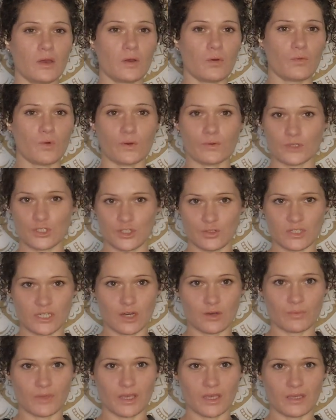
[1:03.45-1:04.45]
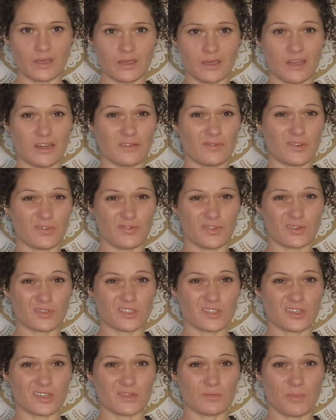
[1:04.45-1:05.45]
What would you tell me? And if it feels
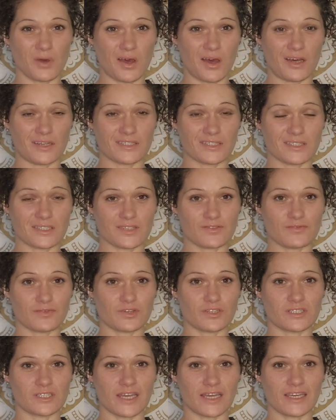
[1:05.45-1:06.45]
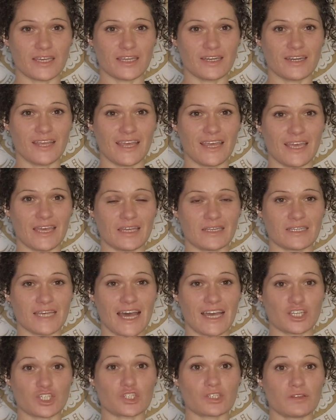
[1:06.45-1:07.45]
good to pause this for a second and
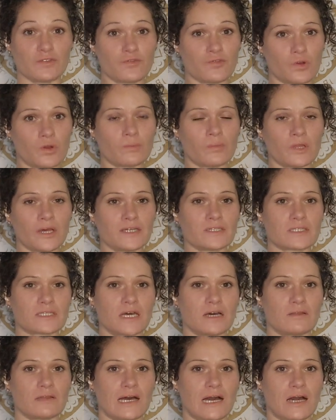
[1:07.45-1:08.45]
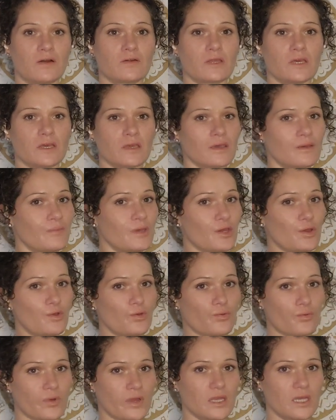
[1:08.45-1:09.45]
actually verbalize it out loud, it can be a
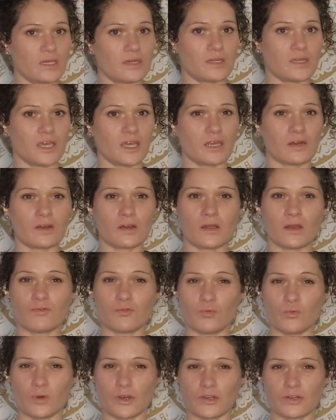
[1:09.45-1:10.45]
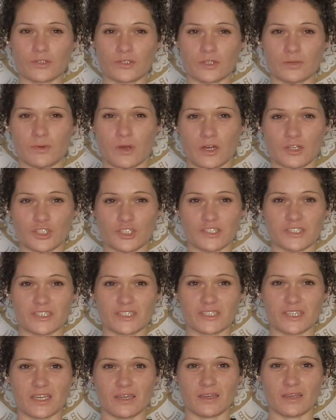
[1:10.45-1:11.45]
great indicator of what your subconscious is
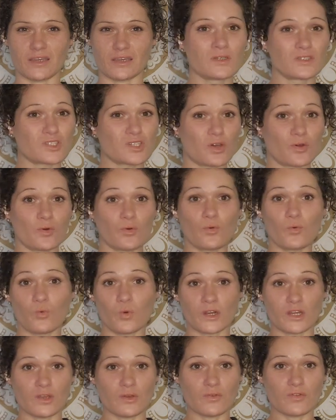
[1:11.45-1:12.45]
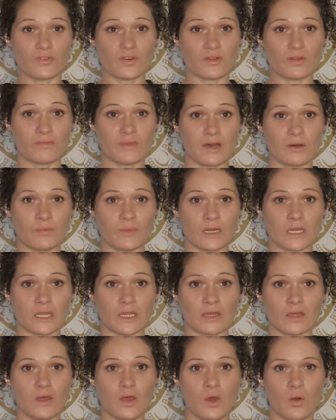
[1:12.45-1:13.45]
thinking. So what do you feel about
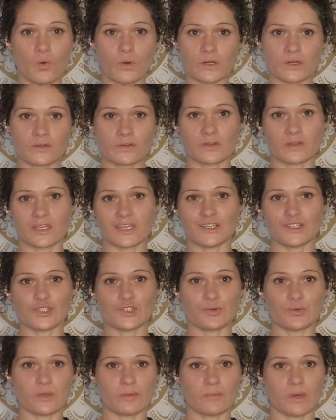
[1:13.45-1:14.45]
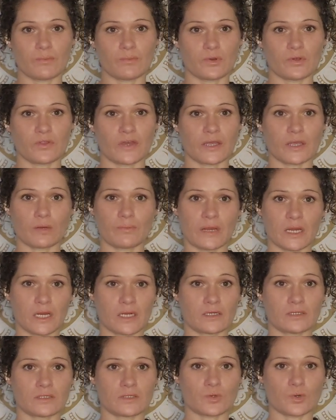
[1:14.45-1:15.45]
money? What are the things you remember that your
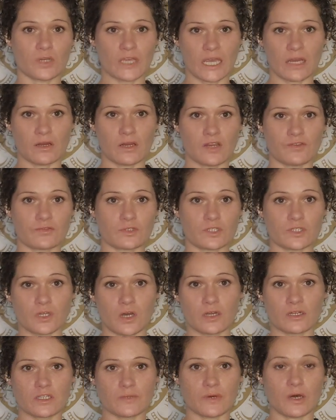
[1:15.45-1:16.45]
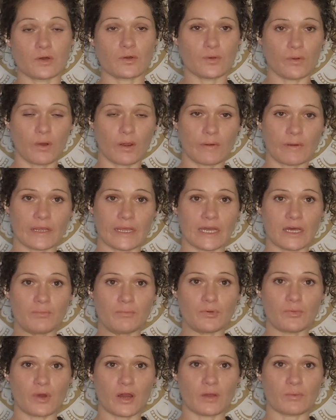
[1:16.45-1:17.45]
parents or caregivers talked about growing up
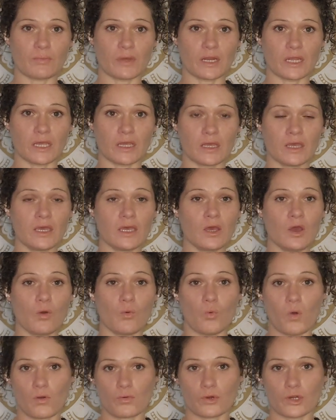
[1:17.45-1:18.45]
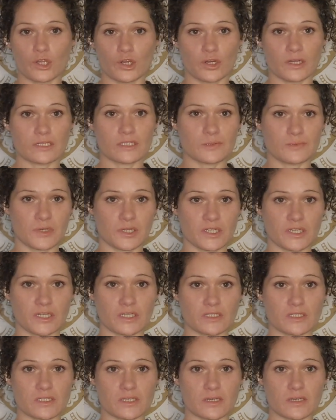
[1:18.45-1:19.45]
around money? What were your
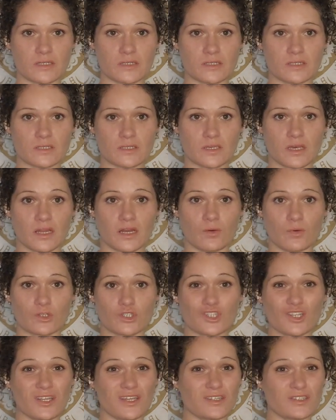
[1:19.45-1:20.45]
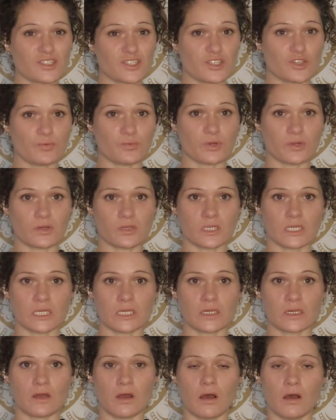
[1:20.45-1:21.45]
experiences? And I want you to get super
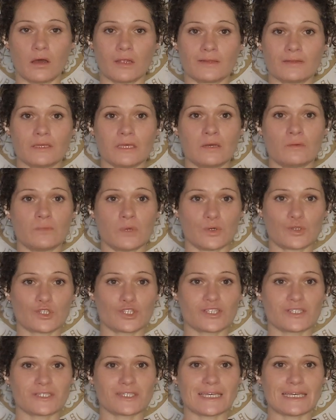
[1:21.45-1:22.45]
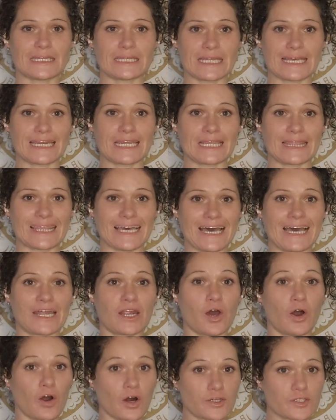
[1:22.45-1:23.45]
clear on the emotions and letting that
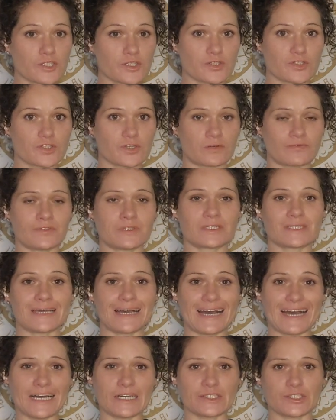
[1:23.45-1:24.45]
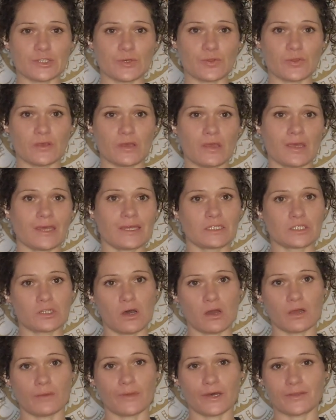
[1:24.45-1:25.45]
also surface as you think and
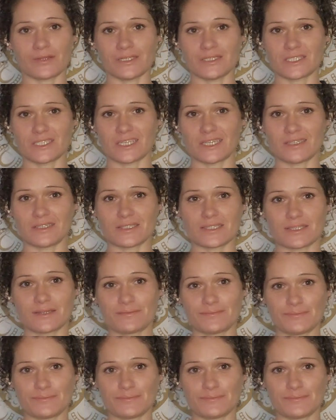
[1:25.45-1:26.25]
talk about these things.